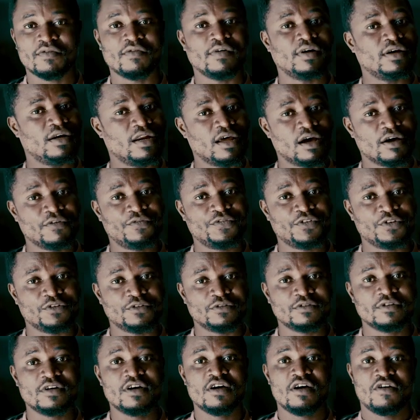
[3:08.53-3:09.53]
We love
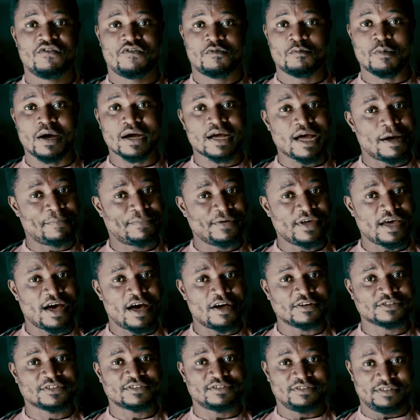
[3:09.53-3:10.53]
you. From Agape
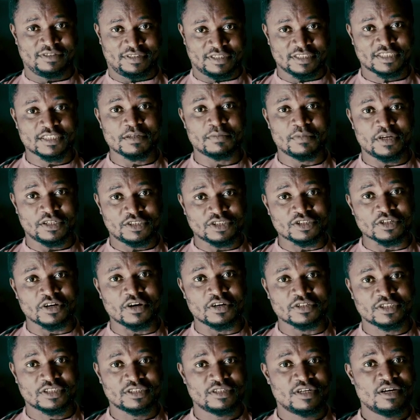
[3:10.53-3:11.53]
House, New Testament
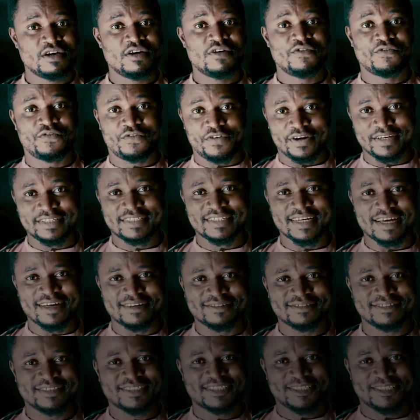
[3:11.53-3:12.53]
Church, Freetown,